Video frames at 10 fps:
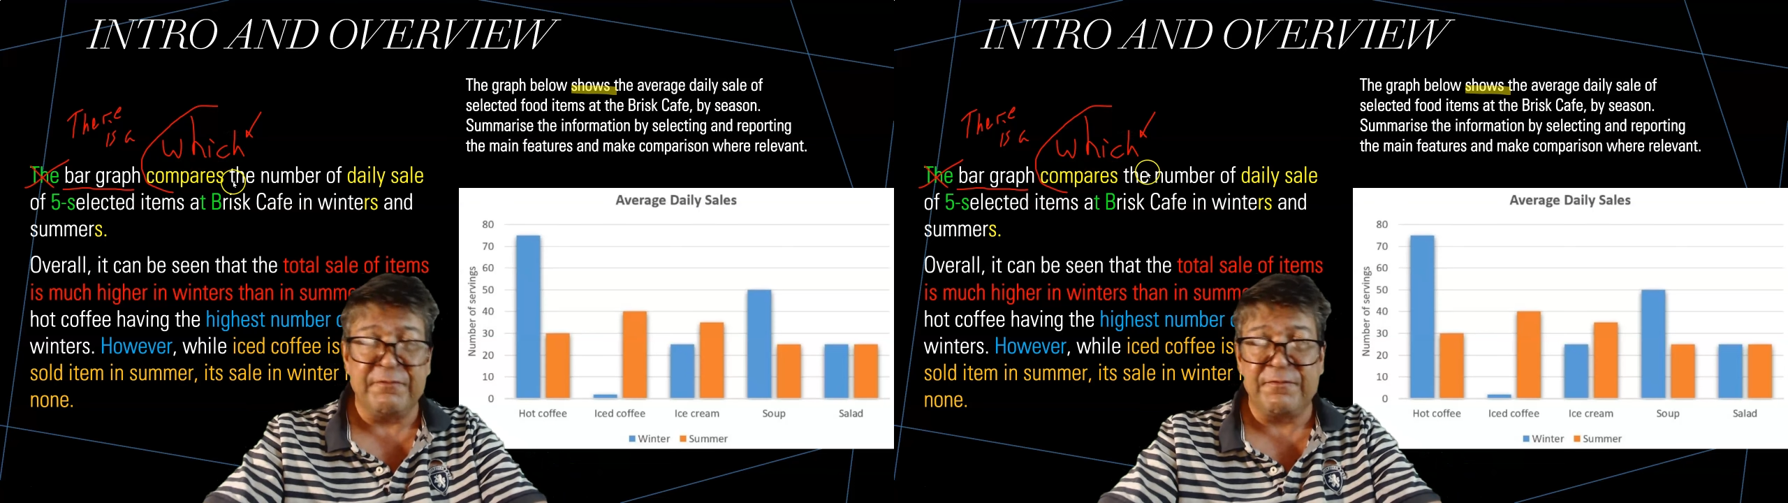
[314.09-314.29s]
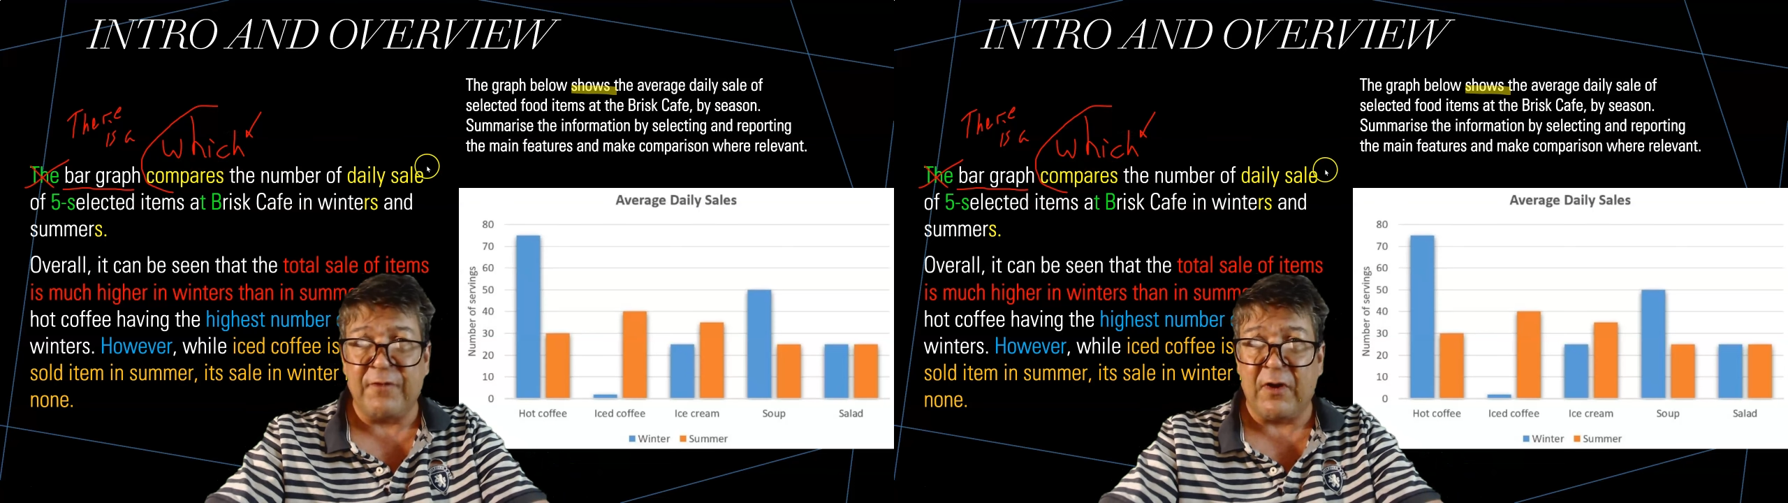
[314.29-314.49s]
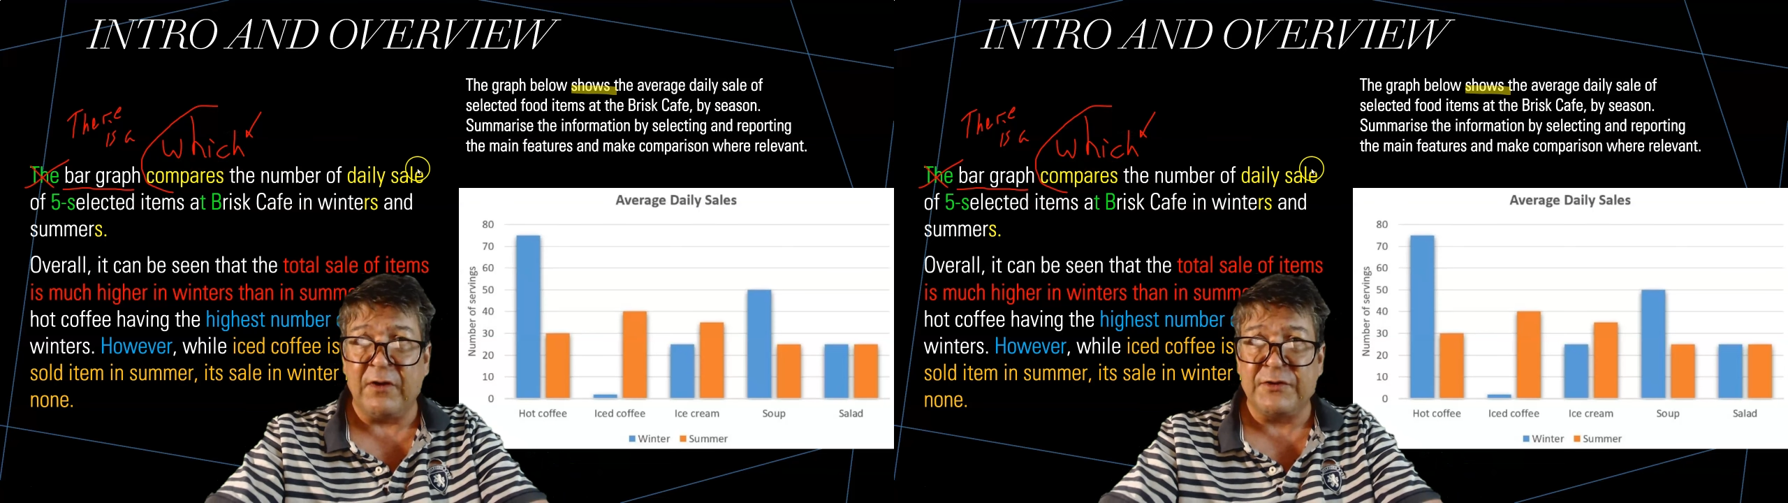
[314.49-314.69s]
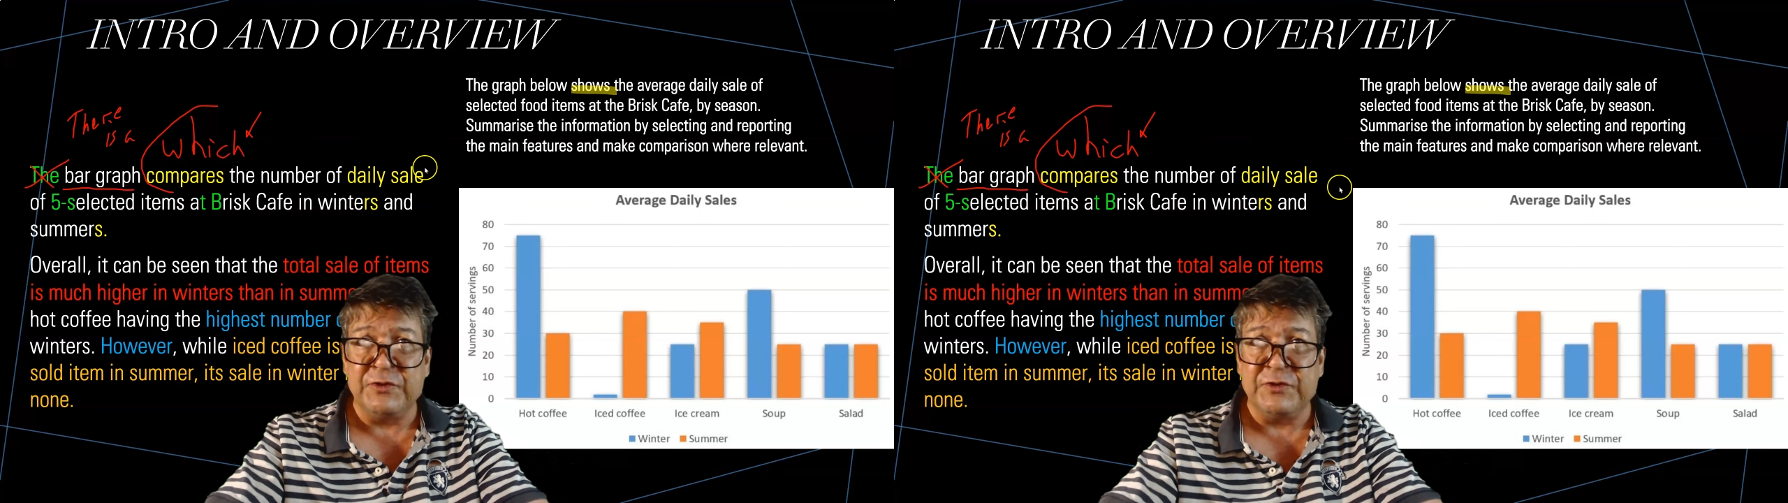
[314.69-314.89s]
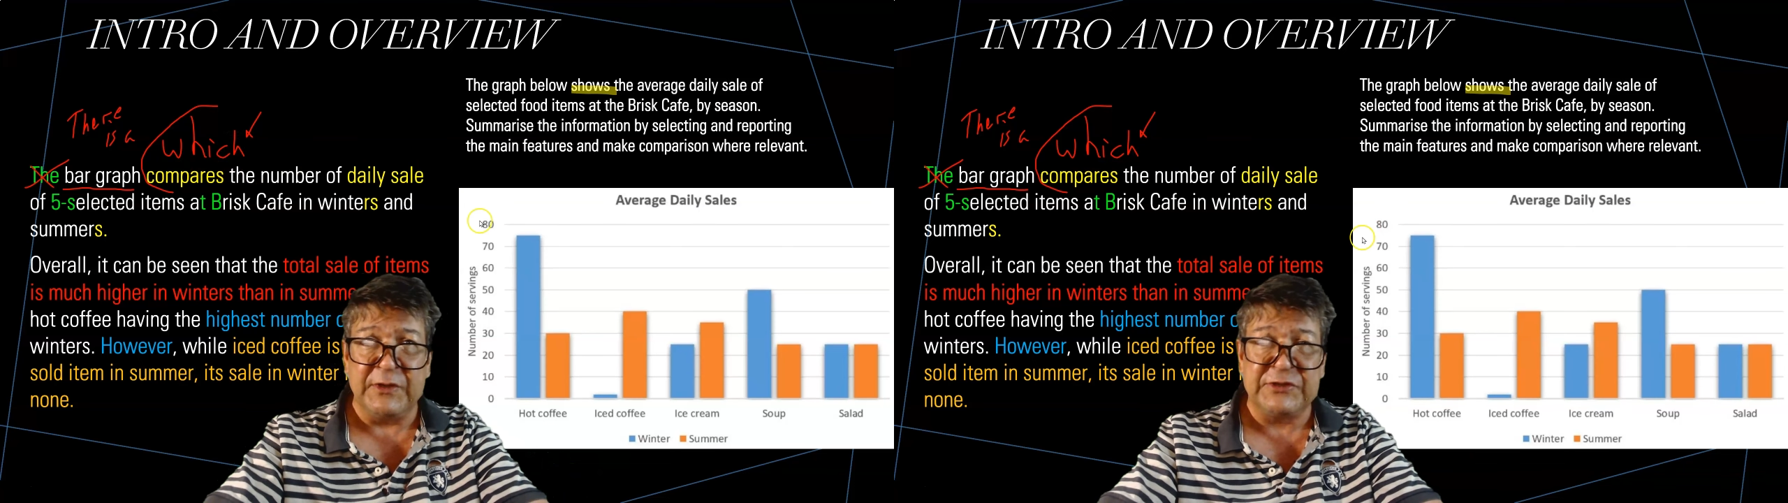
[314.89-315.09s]
far
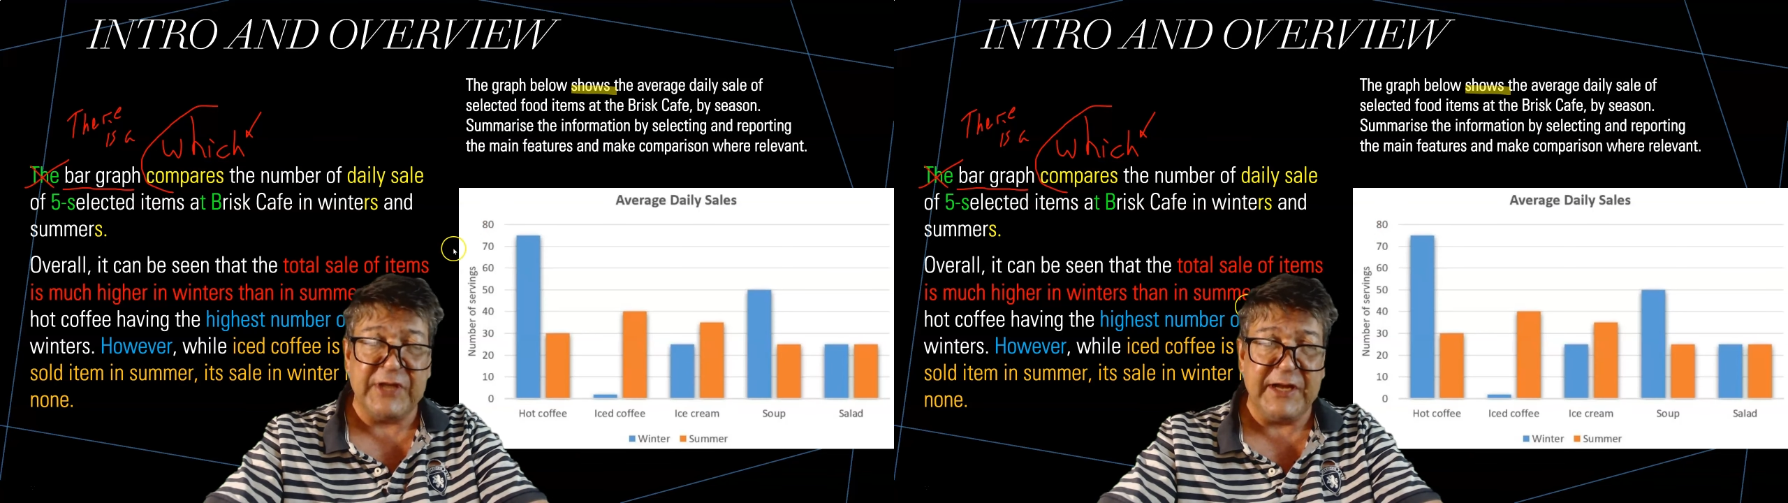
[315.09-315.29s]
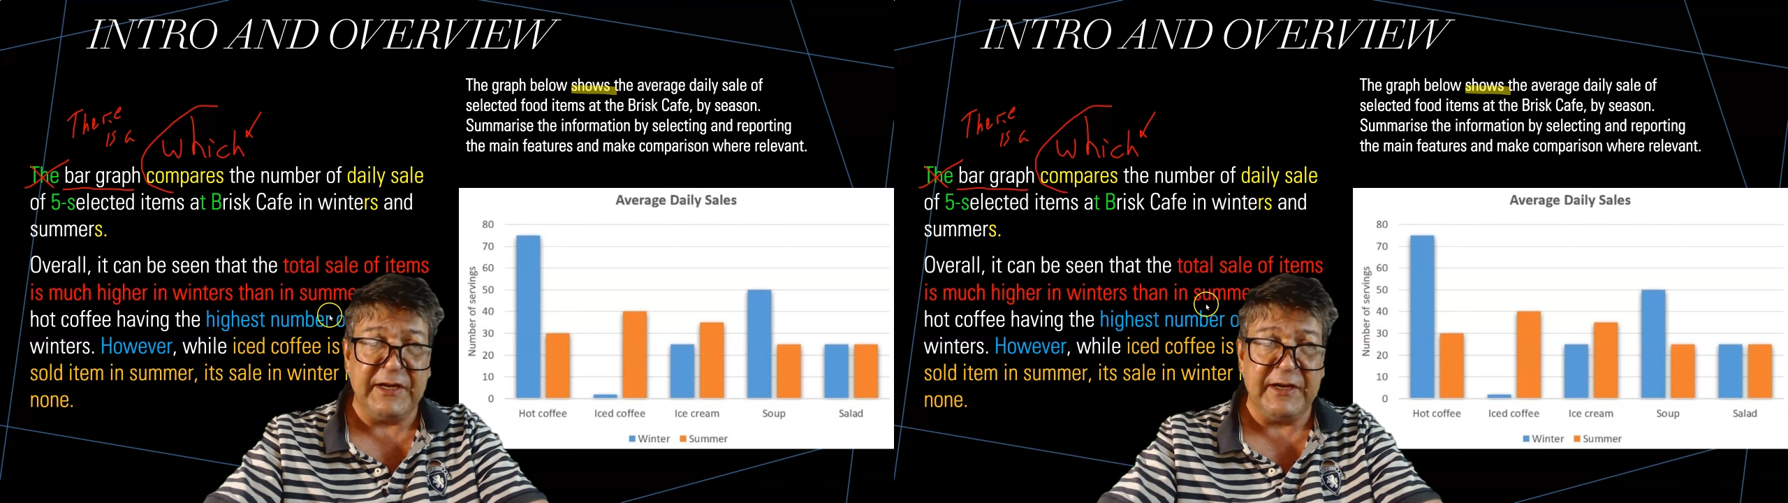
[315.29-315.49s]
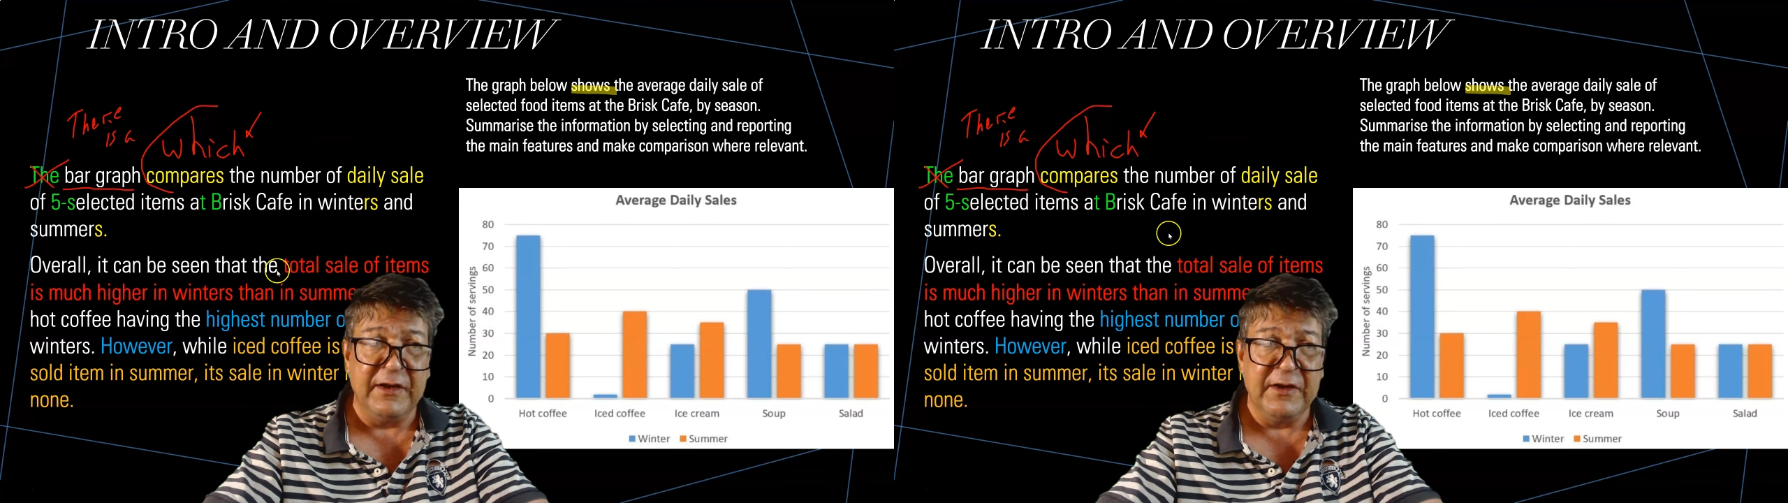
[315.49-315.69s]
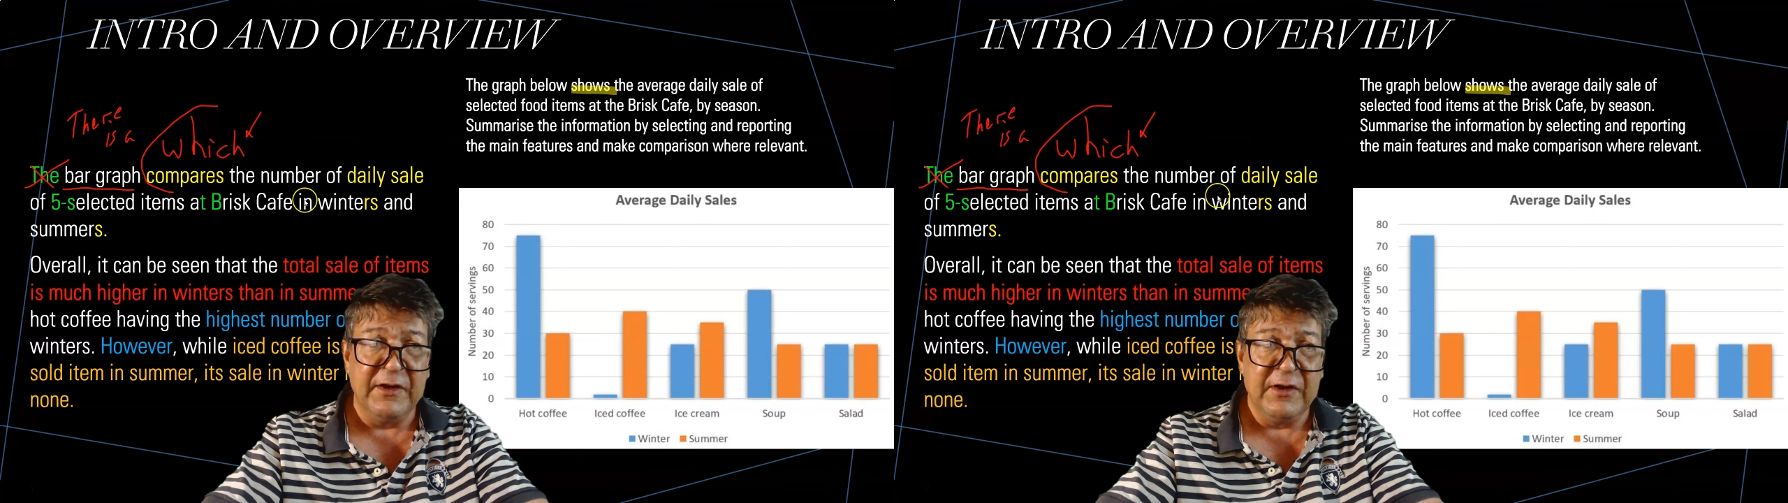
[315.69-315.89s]
too much taking